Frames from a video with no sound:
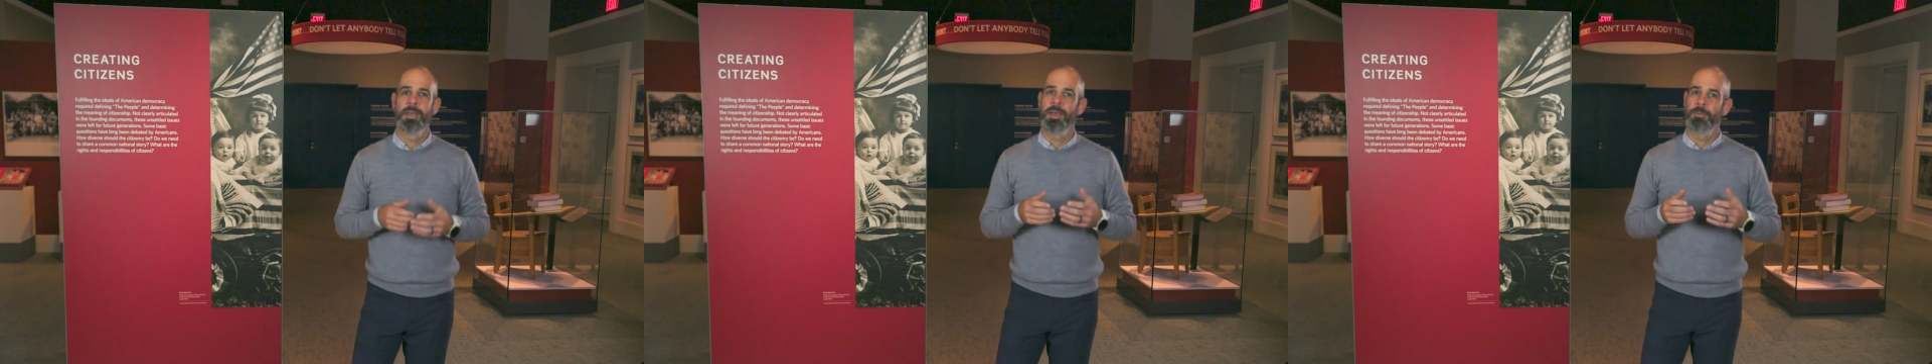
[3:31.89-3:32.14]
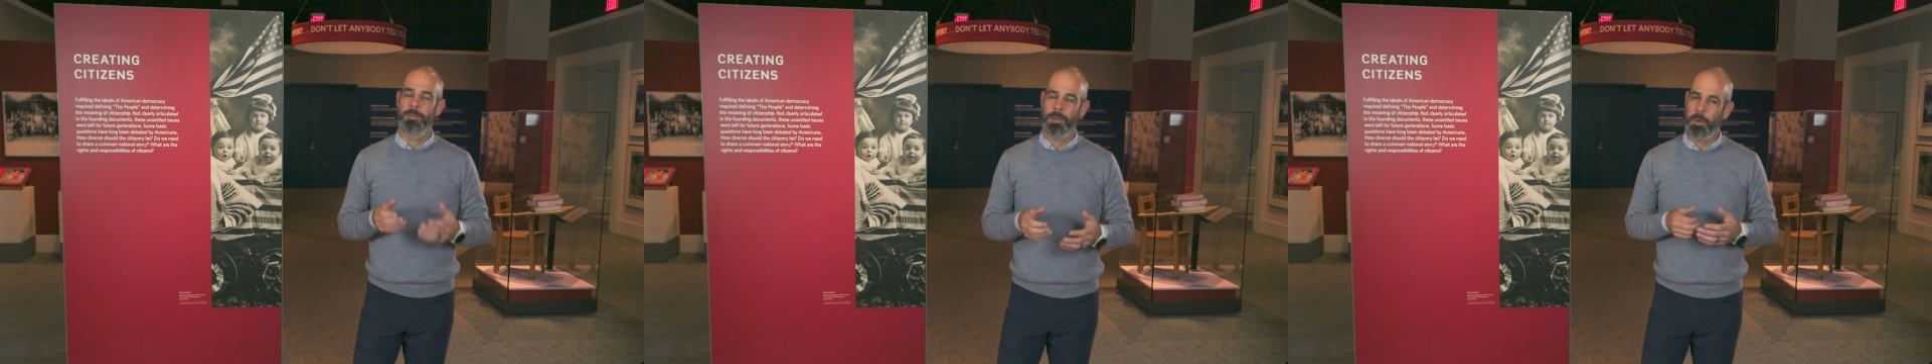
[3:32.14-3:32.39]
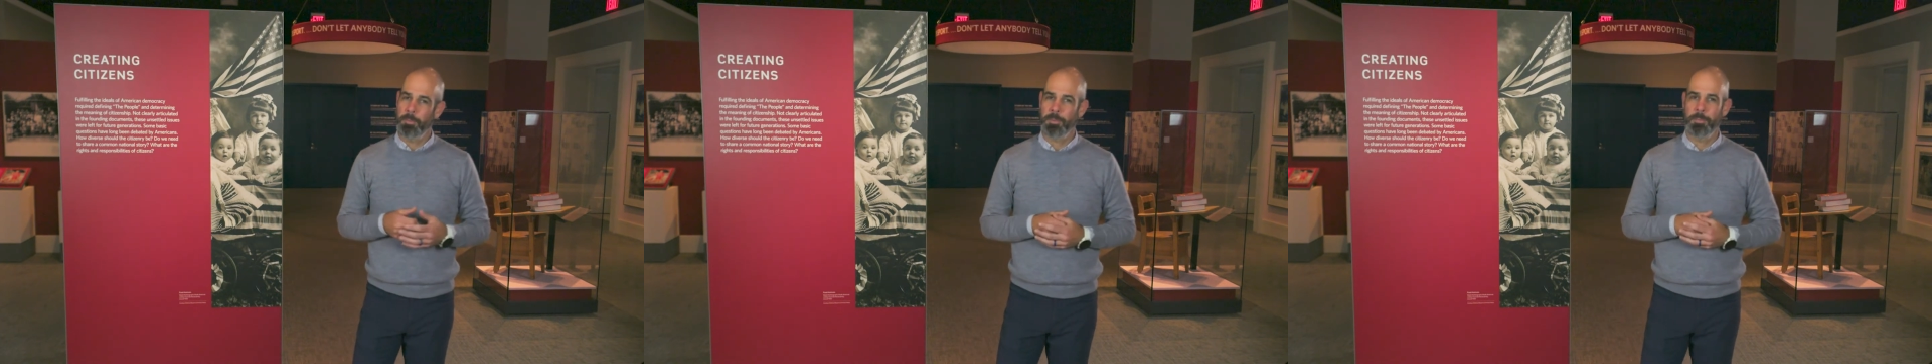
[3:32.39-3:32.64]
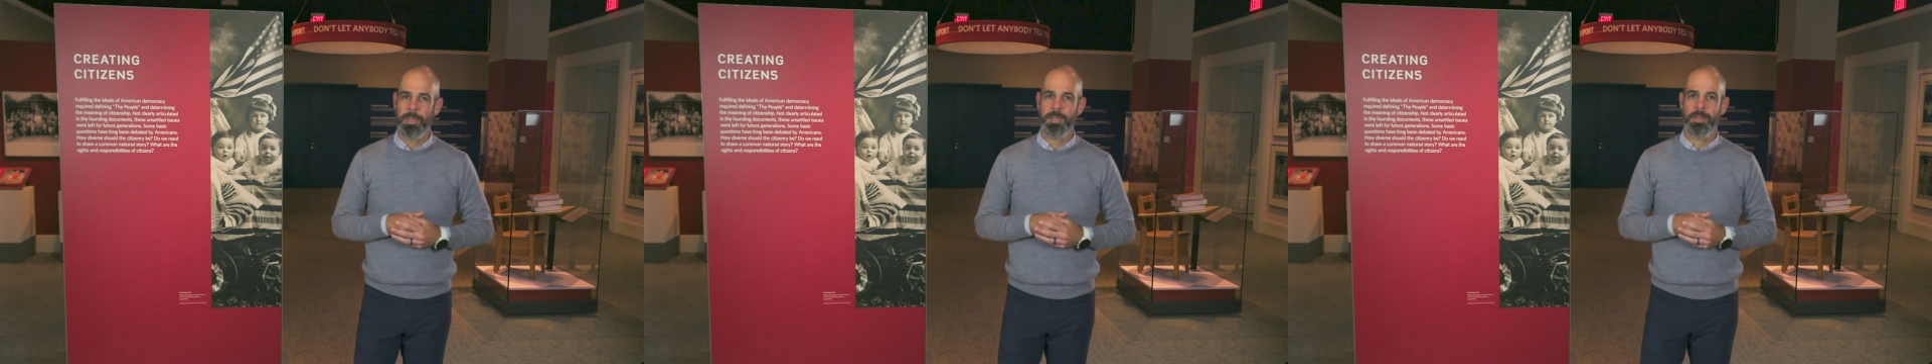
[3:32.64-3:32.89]
and we hope
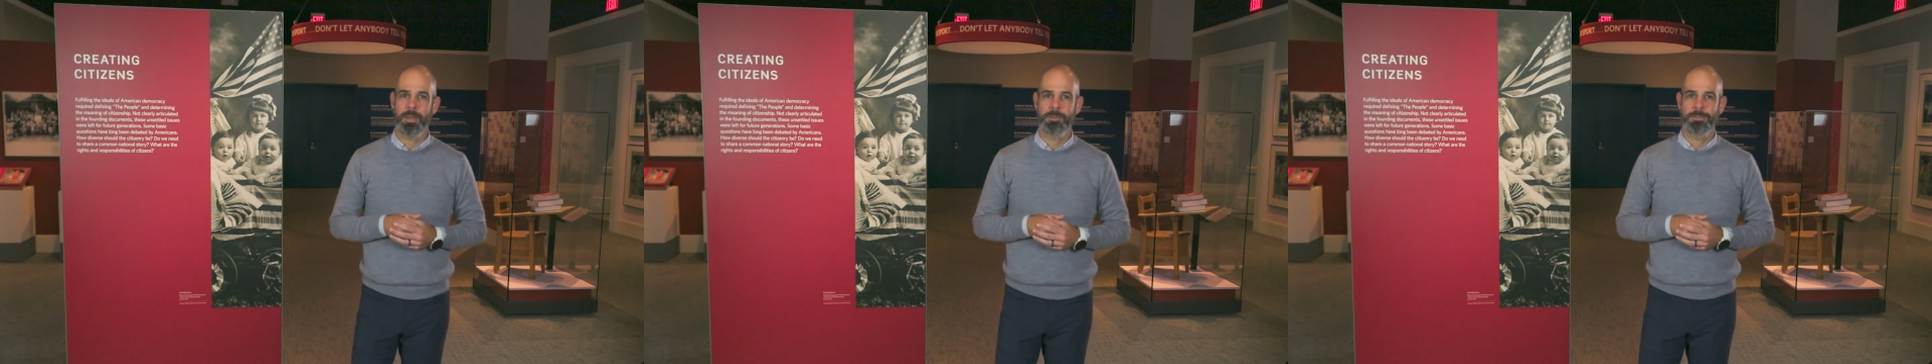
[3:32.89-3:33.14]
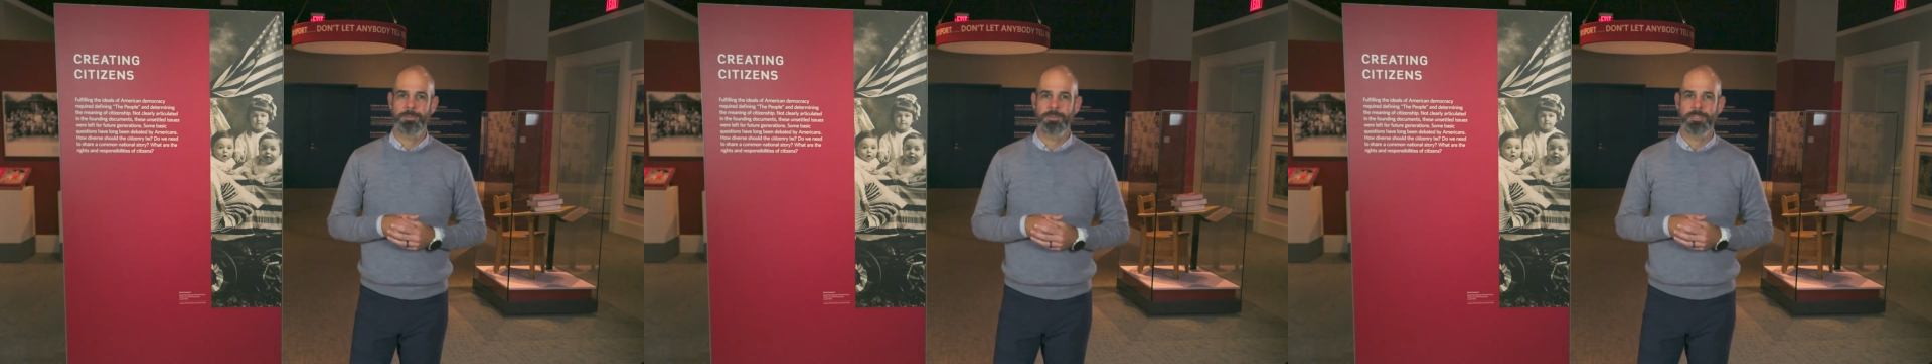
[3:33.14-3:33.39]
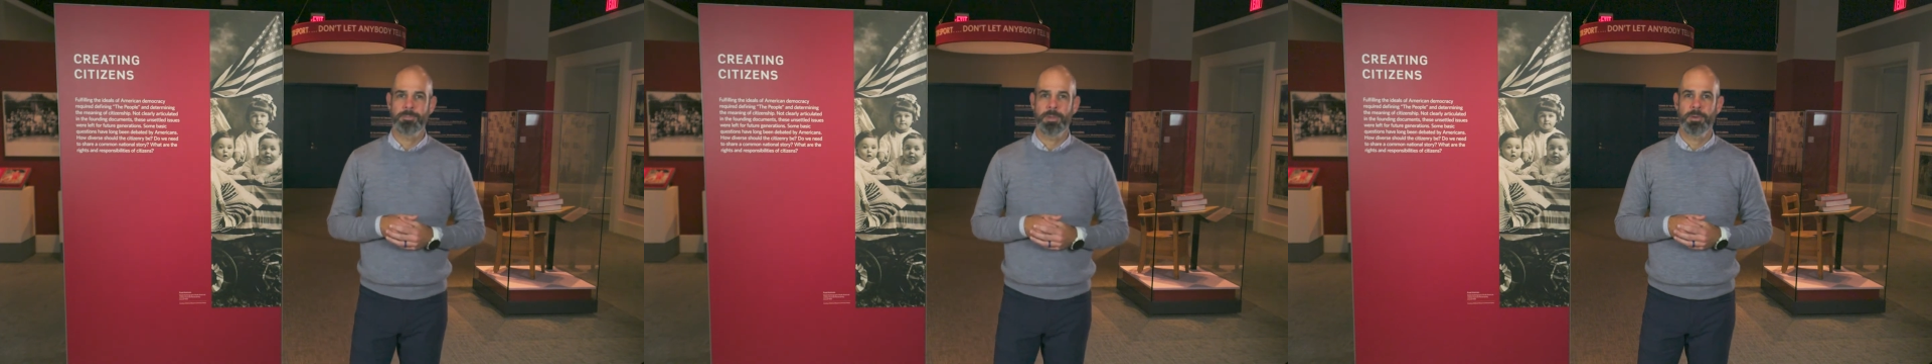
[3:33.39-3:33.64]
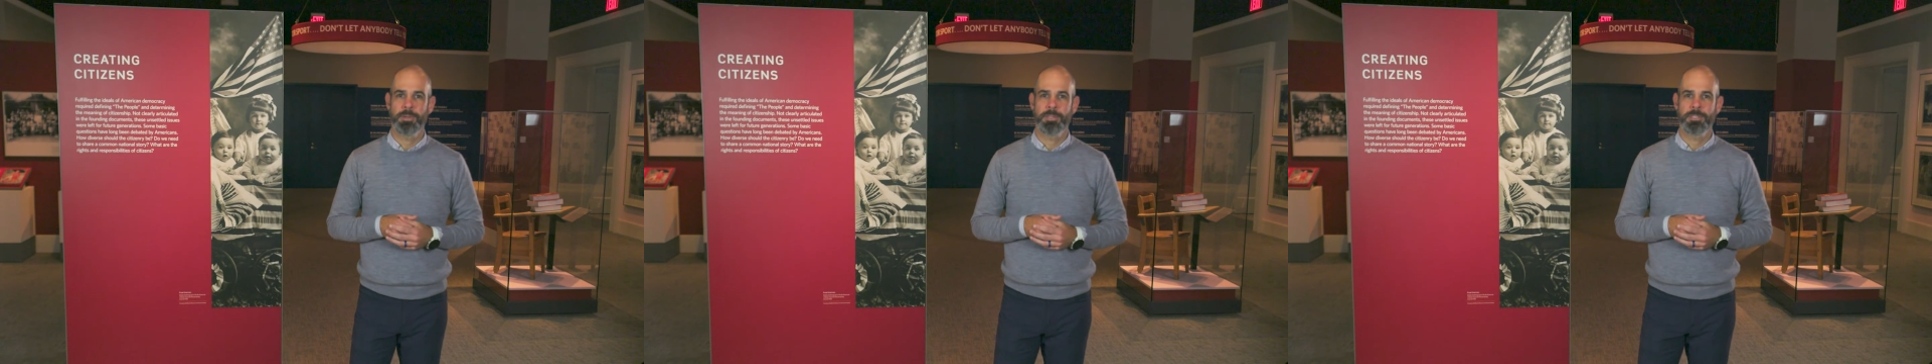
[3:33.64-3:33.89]
you'll make it out to
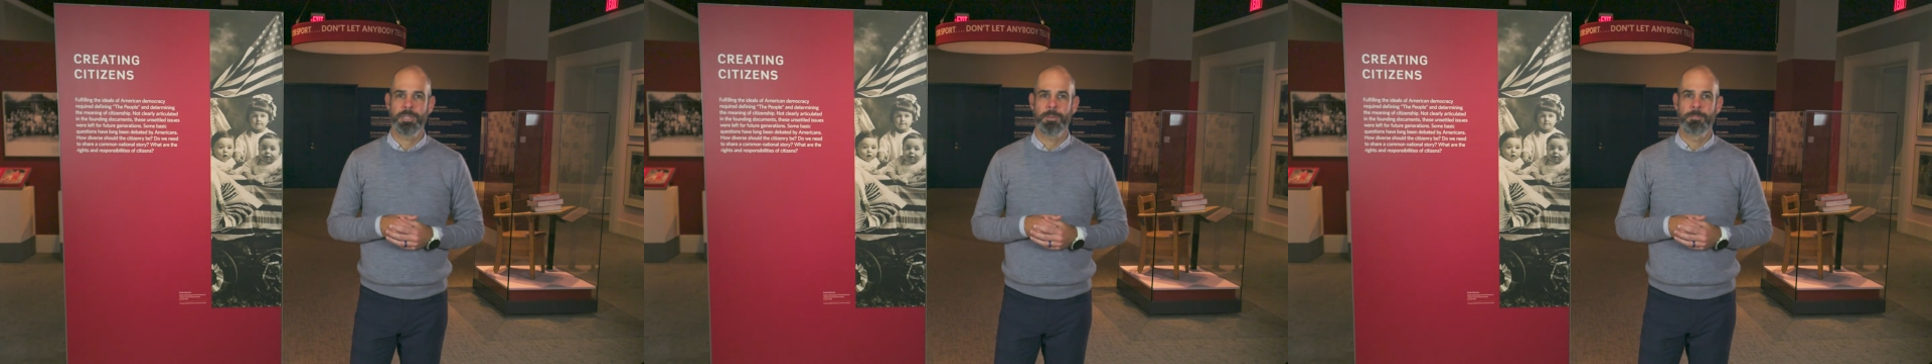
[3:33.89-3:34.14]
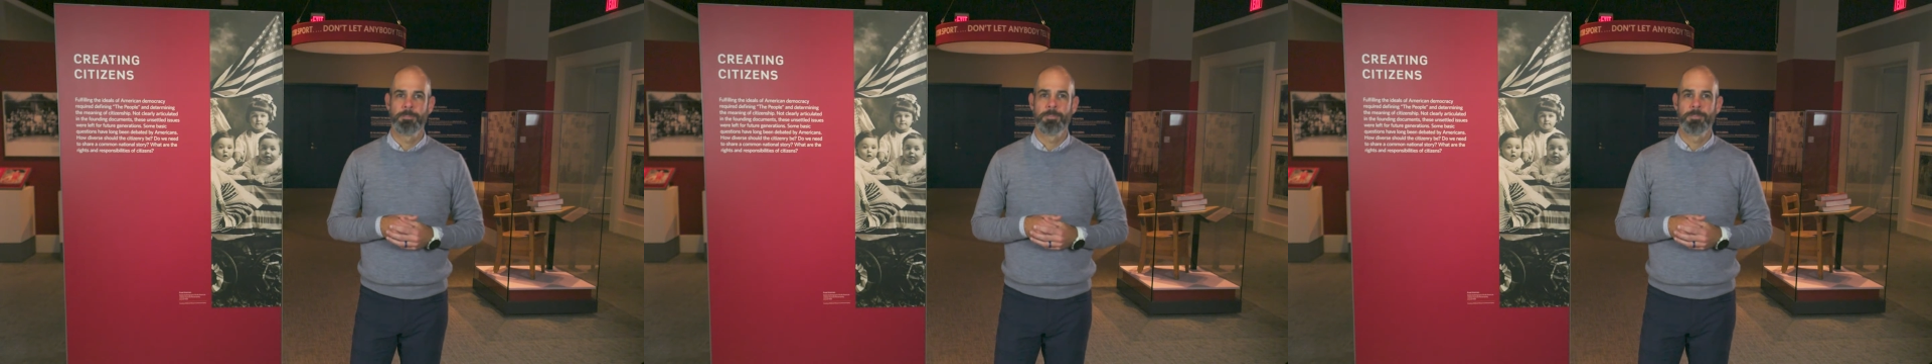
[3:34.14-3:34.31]
experience it.